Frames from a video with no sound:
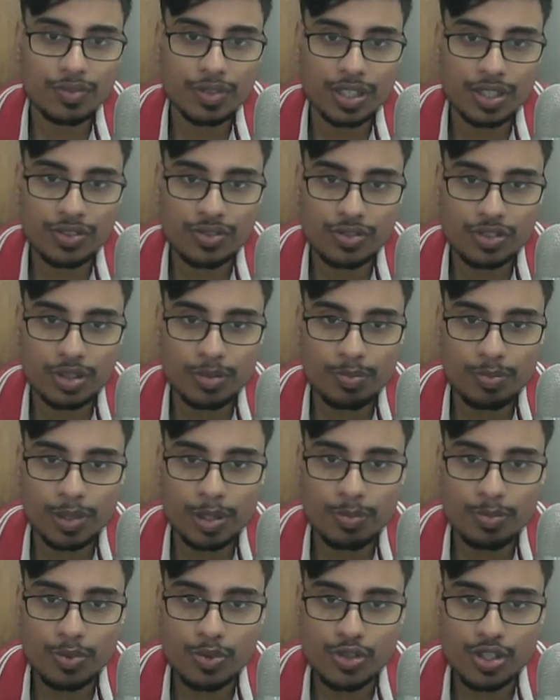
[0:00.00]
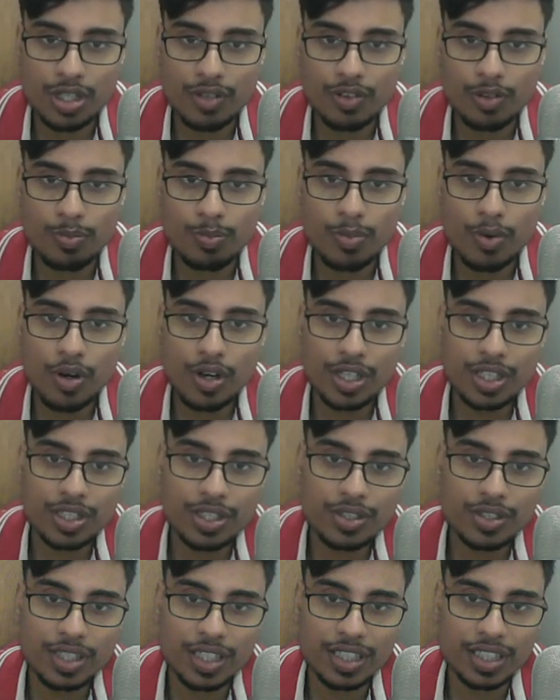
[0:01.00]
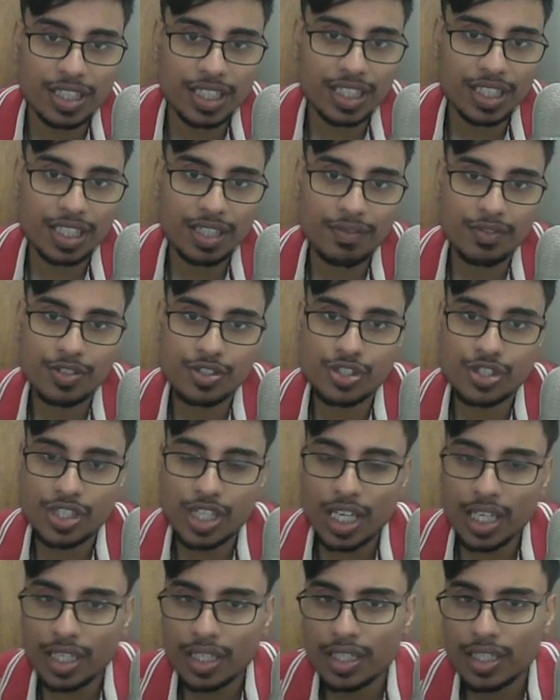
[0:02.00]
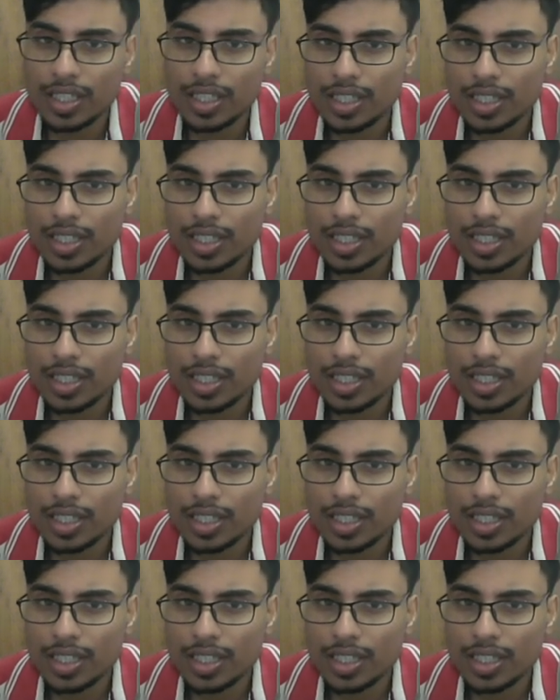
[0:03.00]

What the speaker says: We can simply push our pawn here and can give a check.